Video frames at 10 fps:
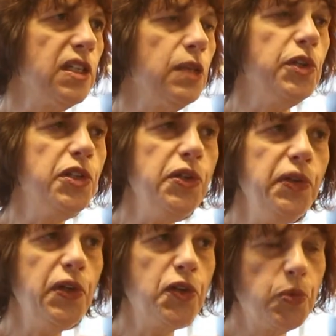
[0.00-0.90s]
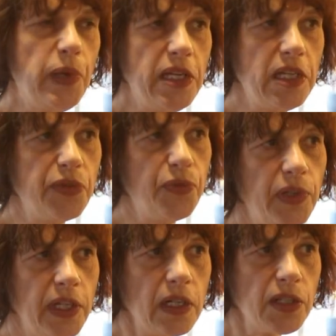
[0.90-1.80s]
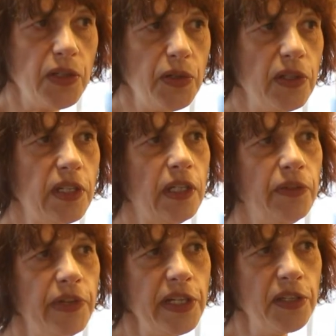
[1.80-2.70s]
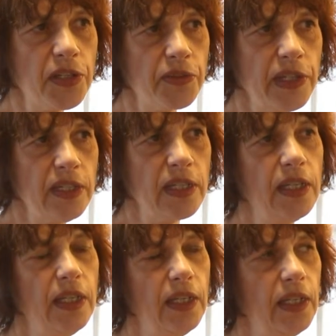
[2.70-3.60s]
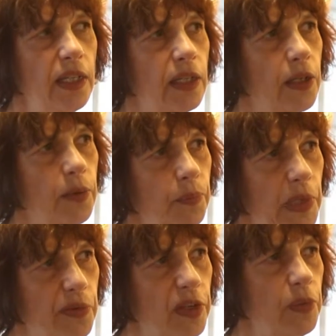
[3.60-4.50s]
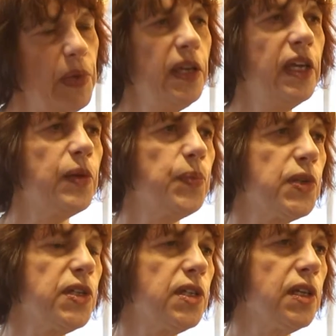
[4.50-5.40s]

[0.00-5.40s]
there'll be studio spaces for the art students in Regent Street. Here on the main campus,